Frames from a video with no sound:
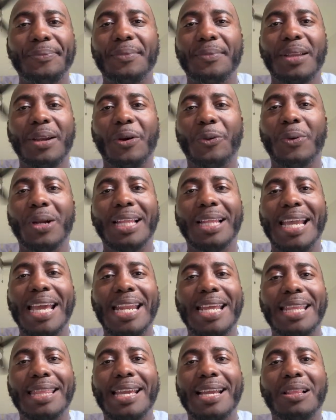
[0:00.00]
really
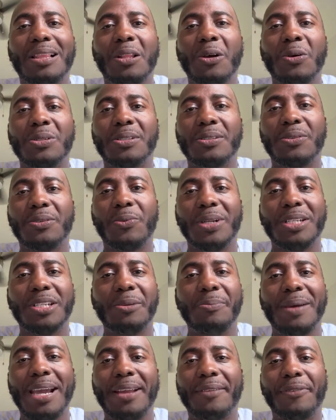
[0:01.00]
anything close to what you
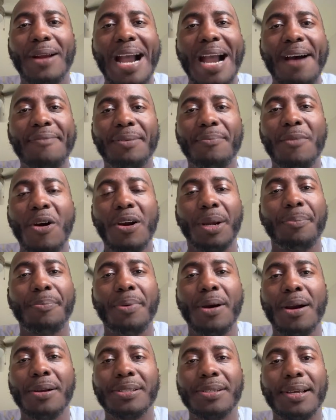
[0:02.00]
paid for aftermarket
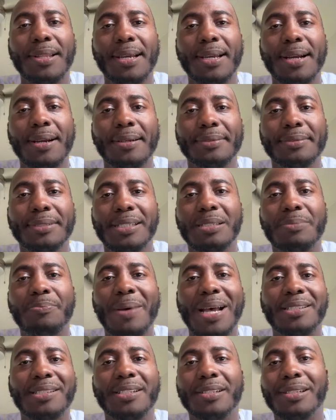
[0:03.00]
parts on there. It's
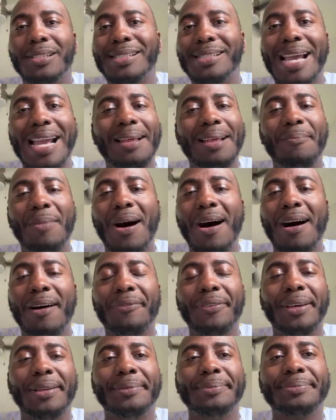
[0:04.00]
best to just take them off
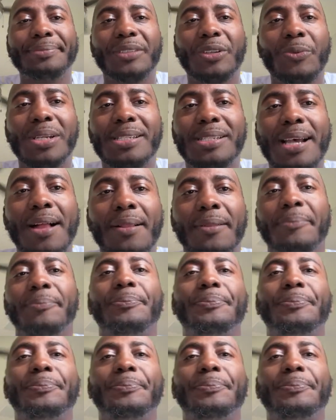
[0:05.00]
and resell them.